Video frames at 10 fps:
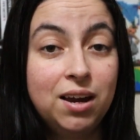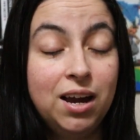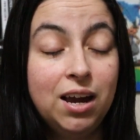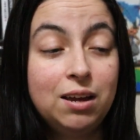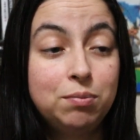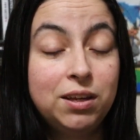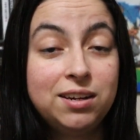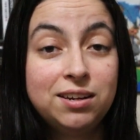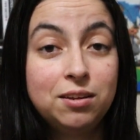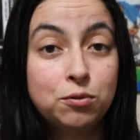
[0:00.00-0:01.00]
I
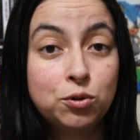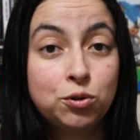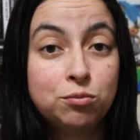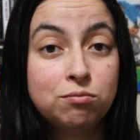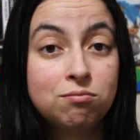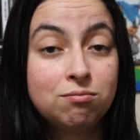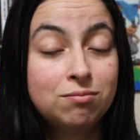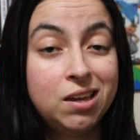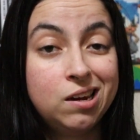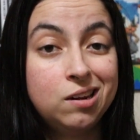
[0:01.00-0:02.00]
played it in the room,
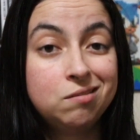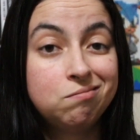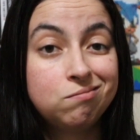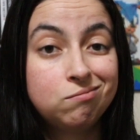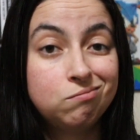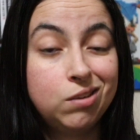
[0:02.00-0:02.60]
hidden,